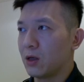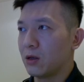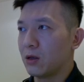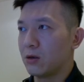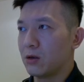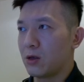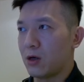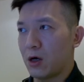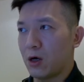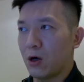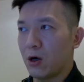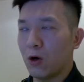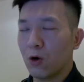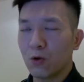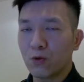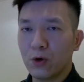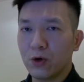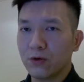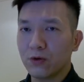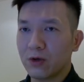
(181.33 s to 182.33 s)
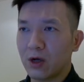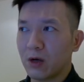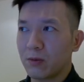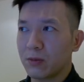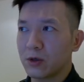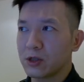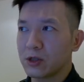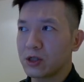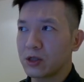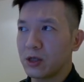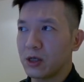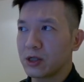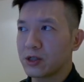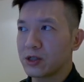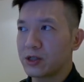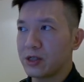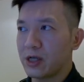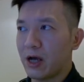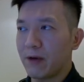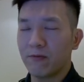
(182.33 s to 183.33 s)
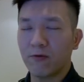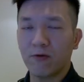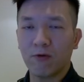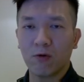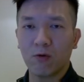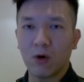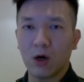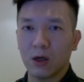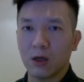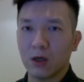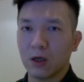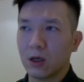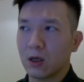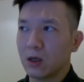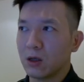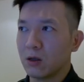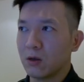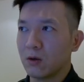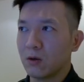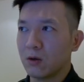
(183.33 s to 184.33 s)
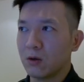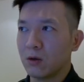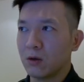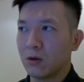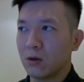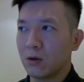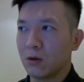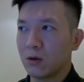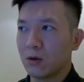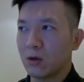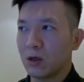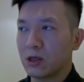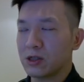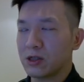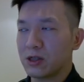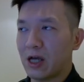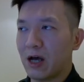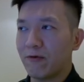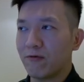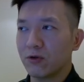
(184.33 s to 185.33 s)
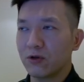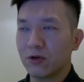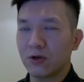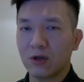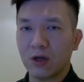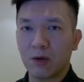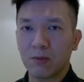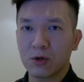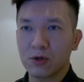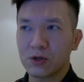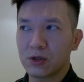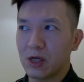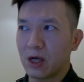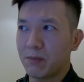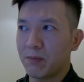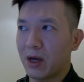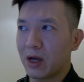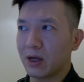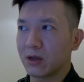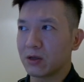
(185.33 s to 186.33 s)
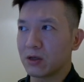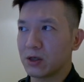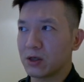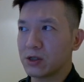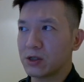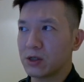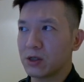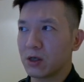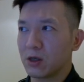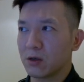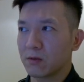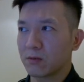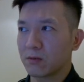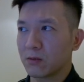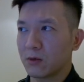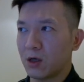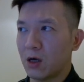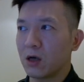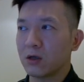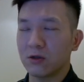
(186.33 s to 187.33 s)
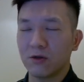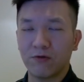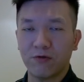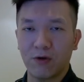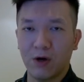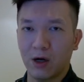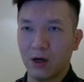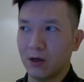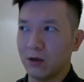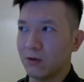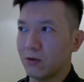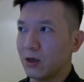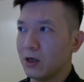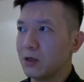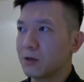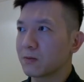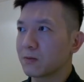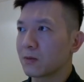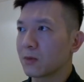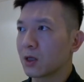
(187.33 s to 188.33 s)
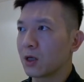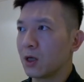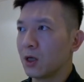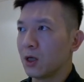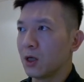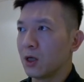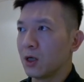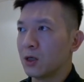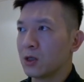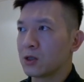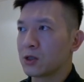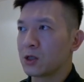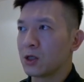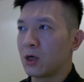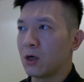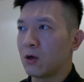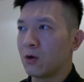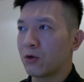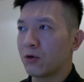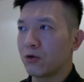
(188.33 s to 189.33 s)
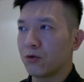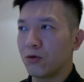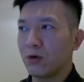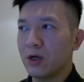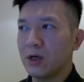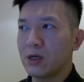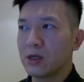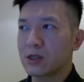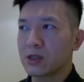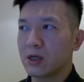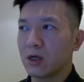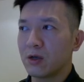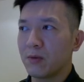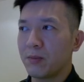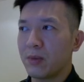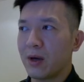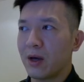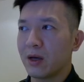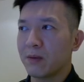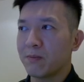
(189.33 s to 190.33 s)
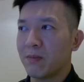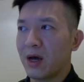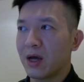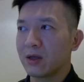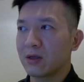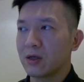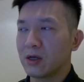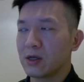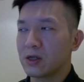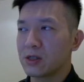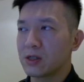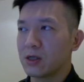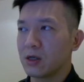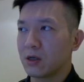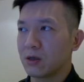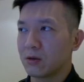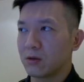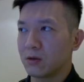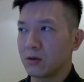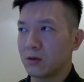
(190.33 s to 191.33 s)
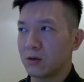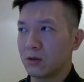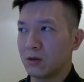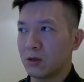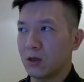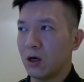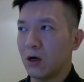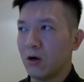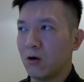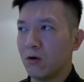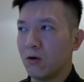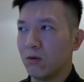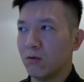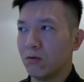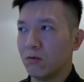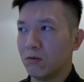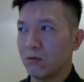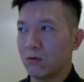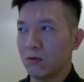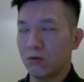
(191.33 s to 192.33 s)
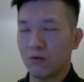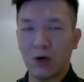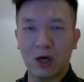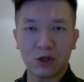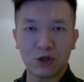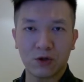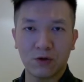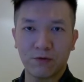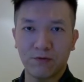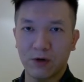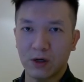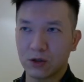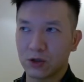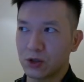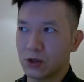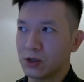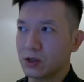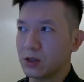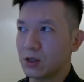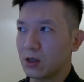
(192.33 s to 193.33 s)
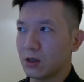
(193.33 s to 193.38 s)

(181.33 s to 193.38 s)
They are all real numbers except for what? Except for the numbers that make this undefined, right? So 3 is going to make this the whole rational function